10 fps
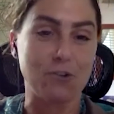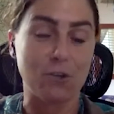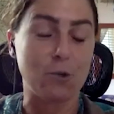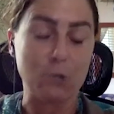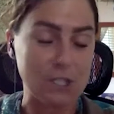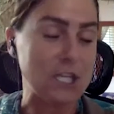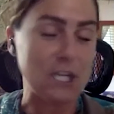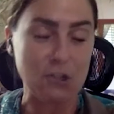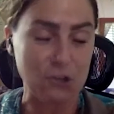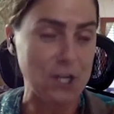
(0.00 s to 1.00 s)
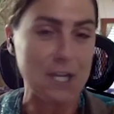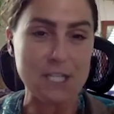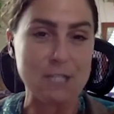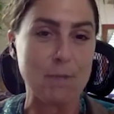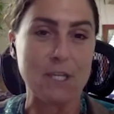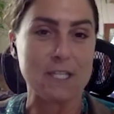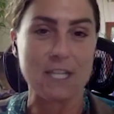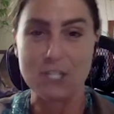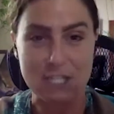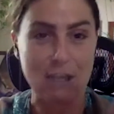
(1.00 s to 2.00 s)
Kundalini Kriyas because
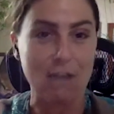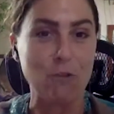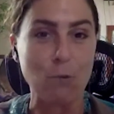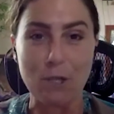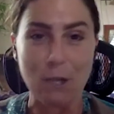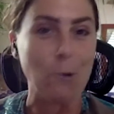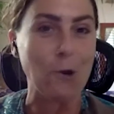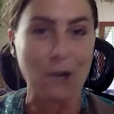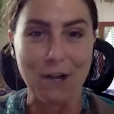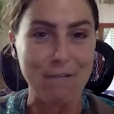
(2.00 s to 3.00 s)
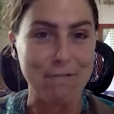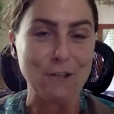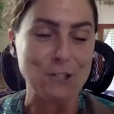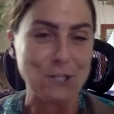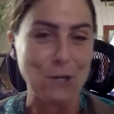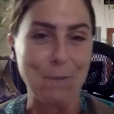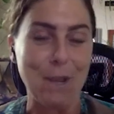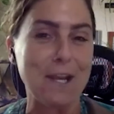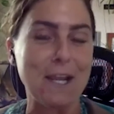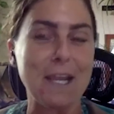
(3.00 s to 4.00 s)
I just love the way they work on our field and our
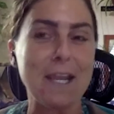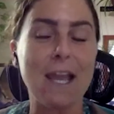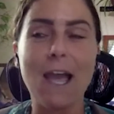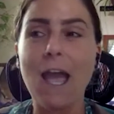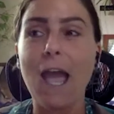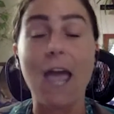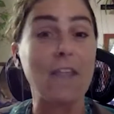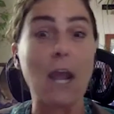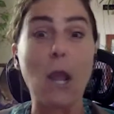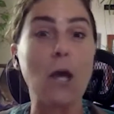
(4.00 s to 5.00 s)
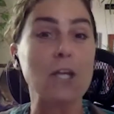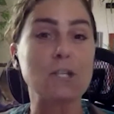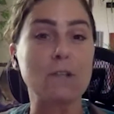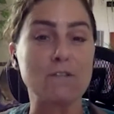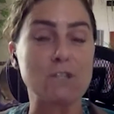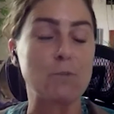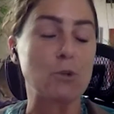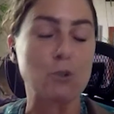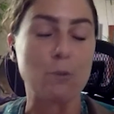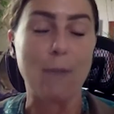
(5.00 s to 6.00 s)
body. And then I also love
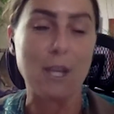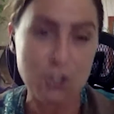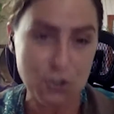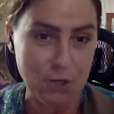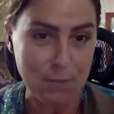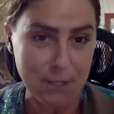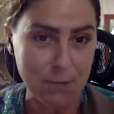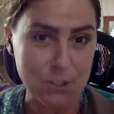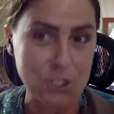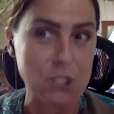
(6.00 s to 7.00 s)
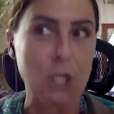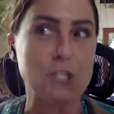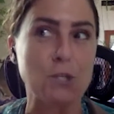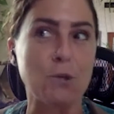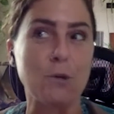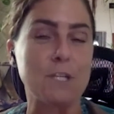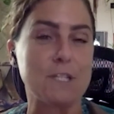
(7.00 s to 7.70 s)
spiritual mind treatment, which is also known as